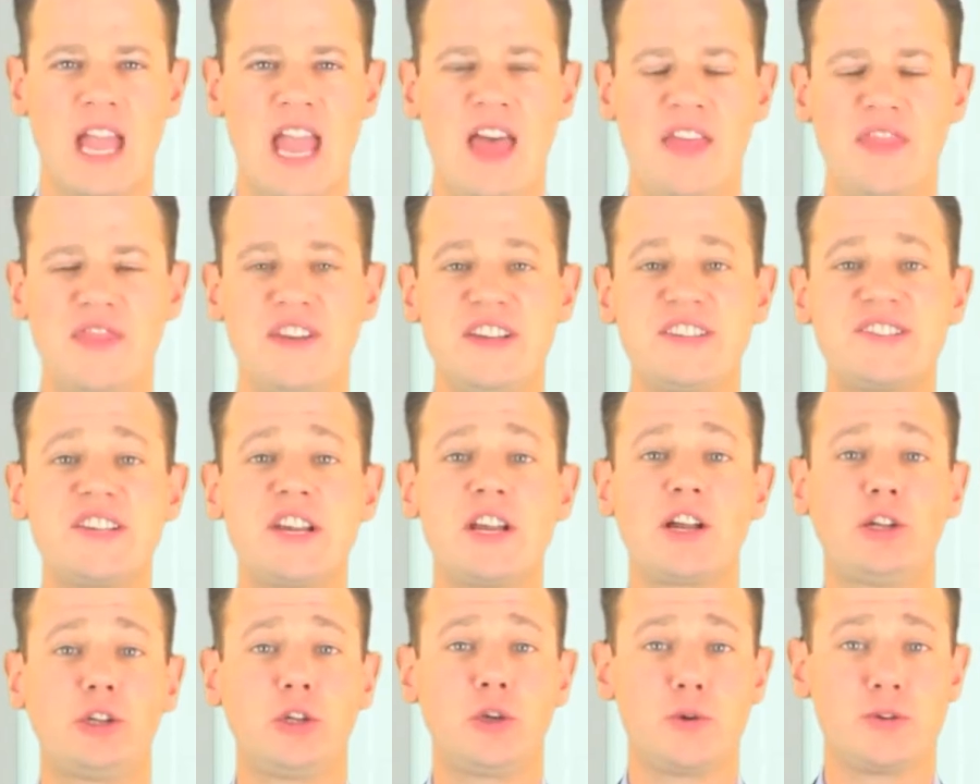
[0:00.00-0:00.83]
This
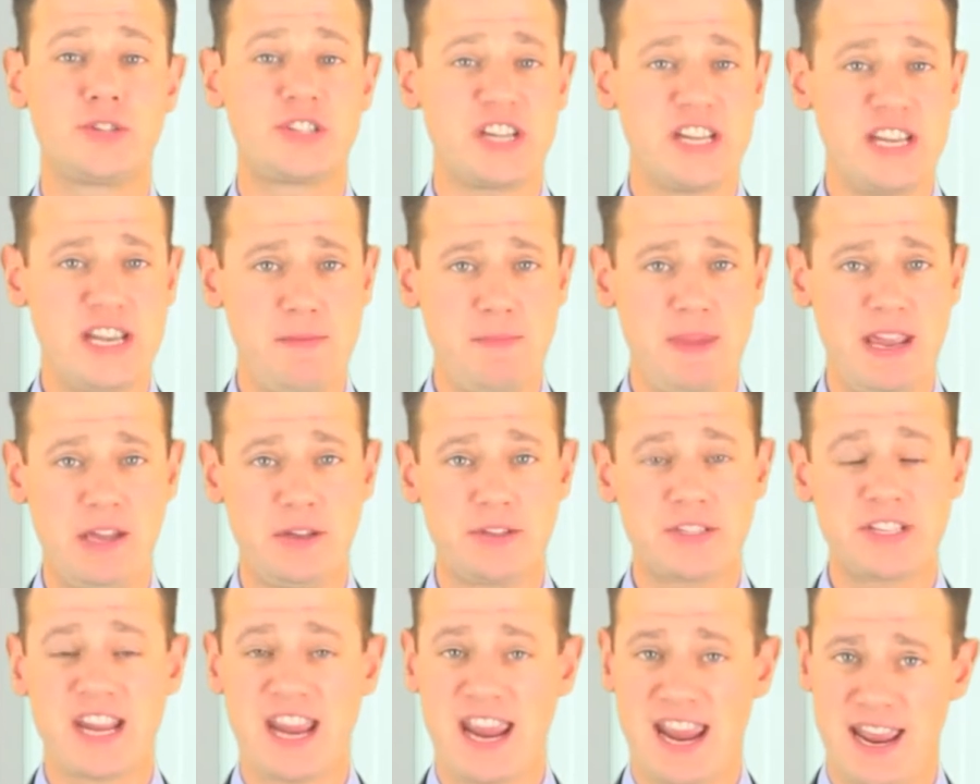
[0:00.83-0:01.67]
includes
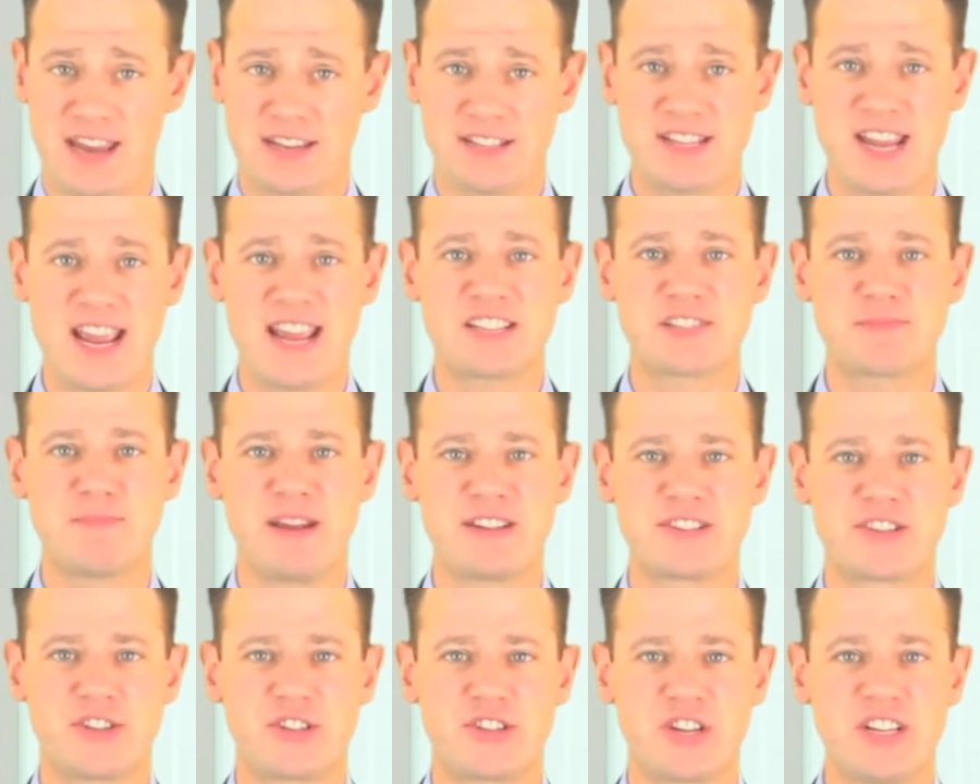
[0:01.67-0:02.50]
emails and text
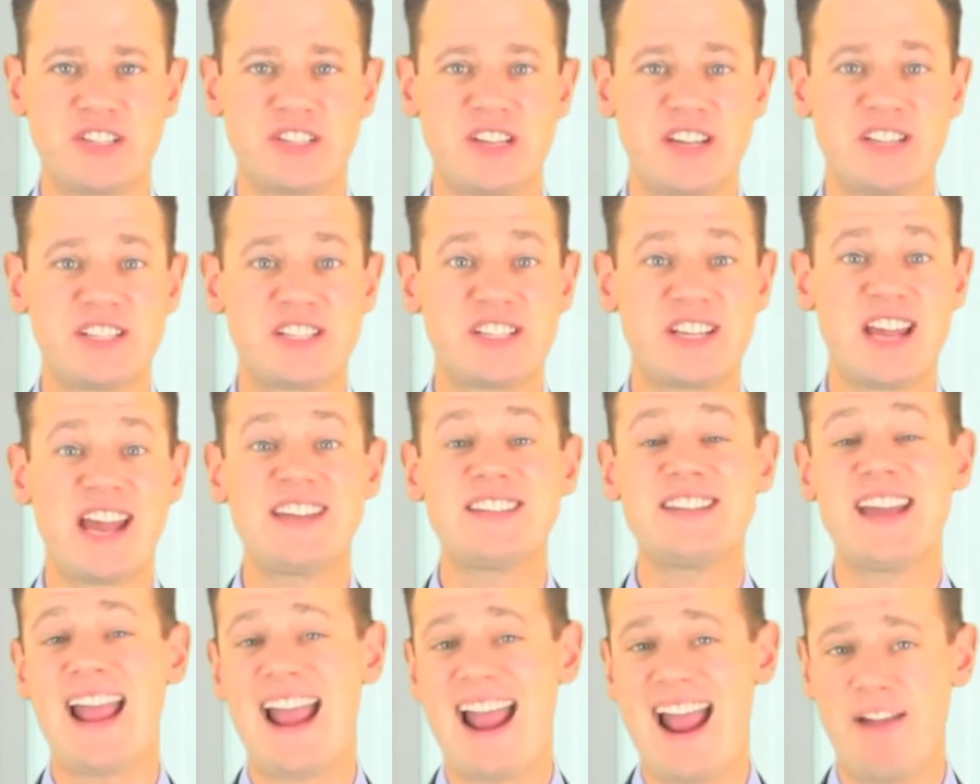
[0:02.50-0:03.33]
messages
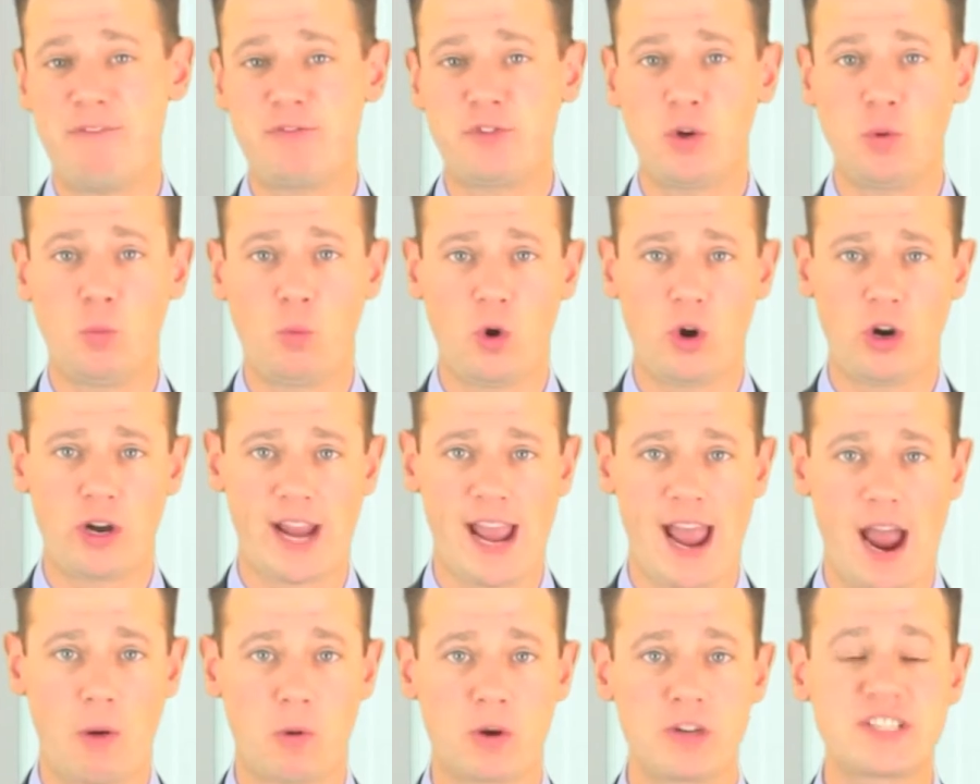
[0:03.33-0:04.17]
sent after work
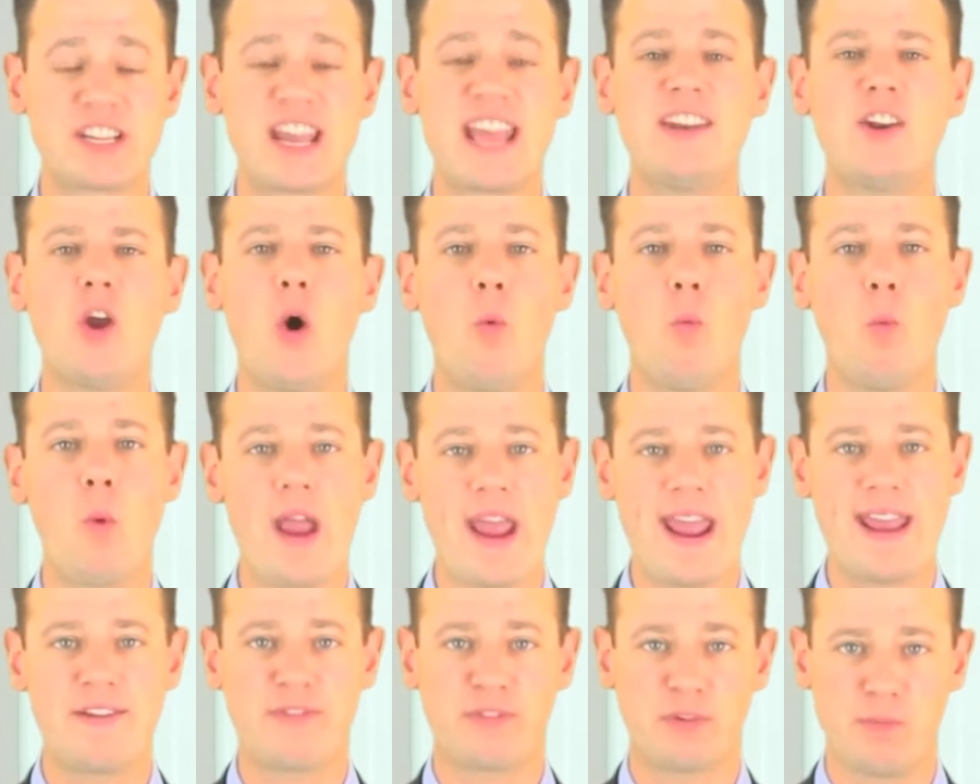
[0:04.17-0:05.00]
hours and
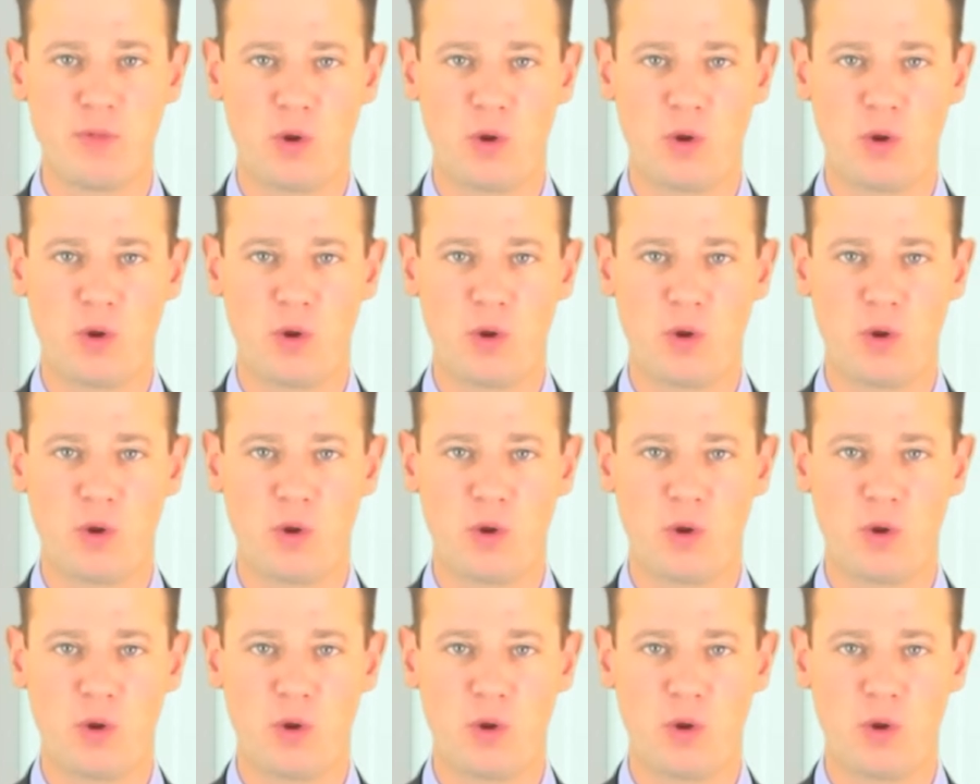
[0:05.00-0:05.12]
away from the